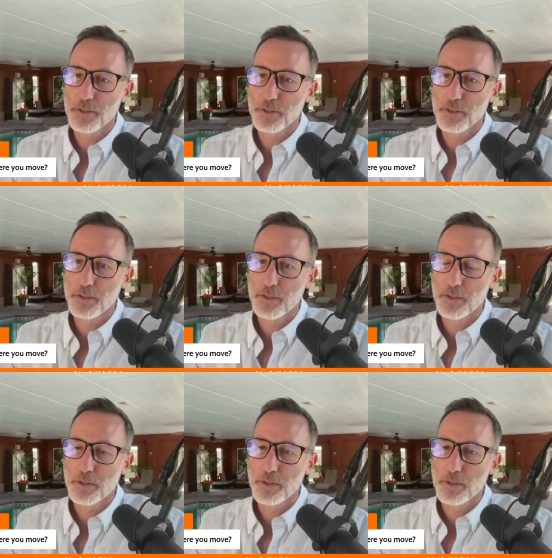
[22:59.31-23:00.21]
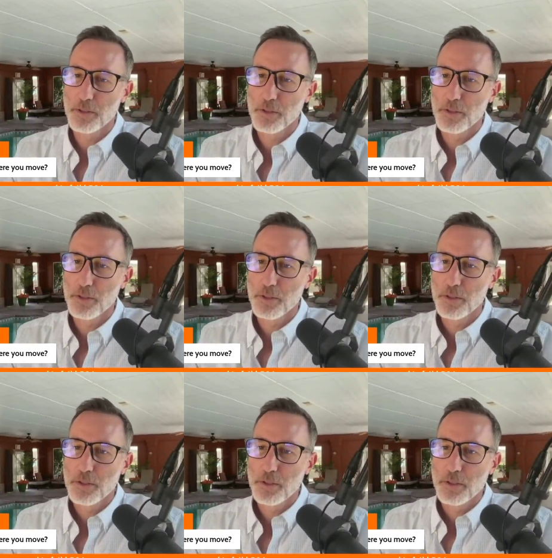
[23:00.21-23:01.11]

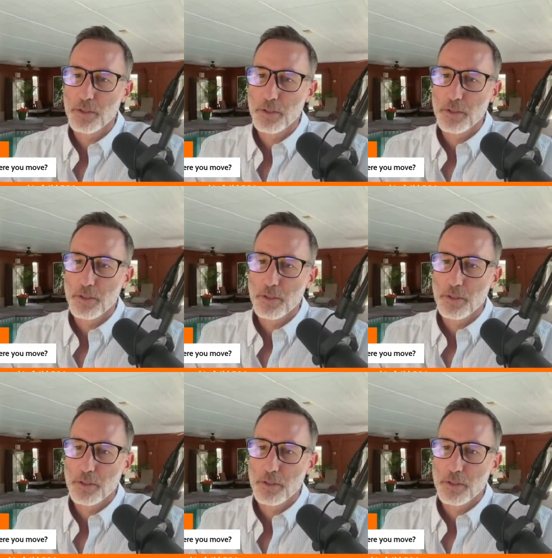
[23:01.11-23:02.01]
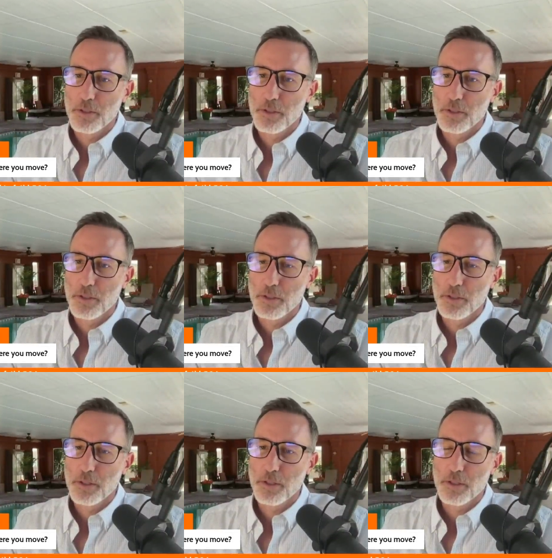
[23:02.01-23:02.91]

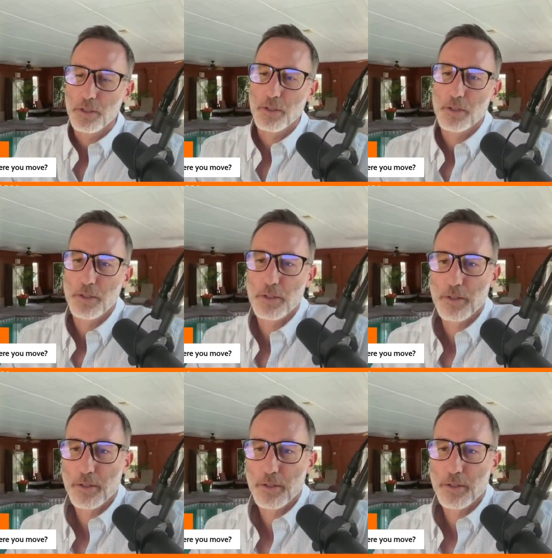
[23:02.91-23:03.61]
[no speech]